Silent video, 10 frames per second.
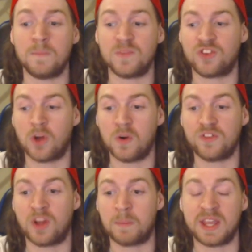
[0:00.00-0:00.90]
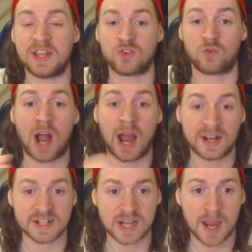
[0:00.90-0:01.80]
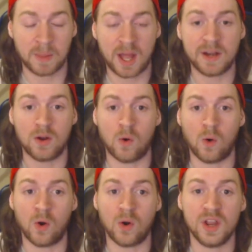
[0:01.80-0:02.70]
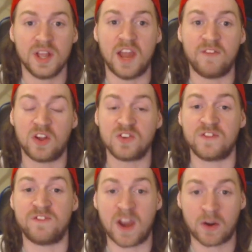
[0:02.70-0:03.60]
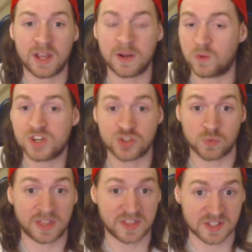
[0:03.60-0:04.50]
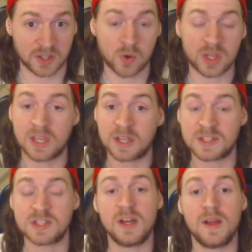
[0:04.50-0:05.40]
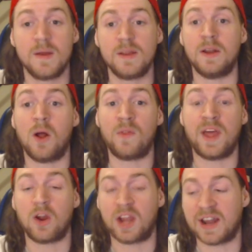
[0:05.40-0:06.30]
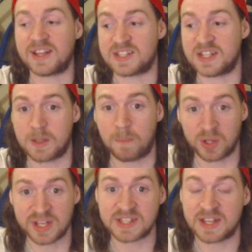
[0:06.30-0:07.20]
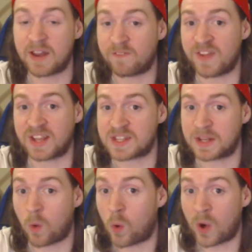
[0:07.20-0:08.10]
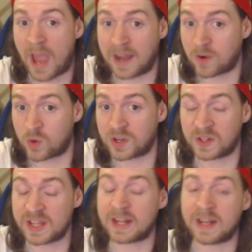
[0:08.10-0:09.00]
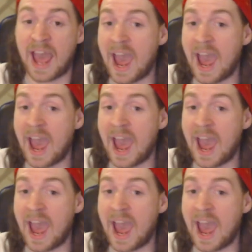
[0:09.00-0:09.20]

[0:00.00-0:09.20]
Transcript: So if something is awry in a timeline, or if there's a variant, which is what this Loki is, you know, they are kind of sent to police it and fix it or delete it.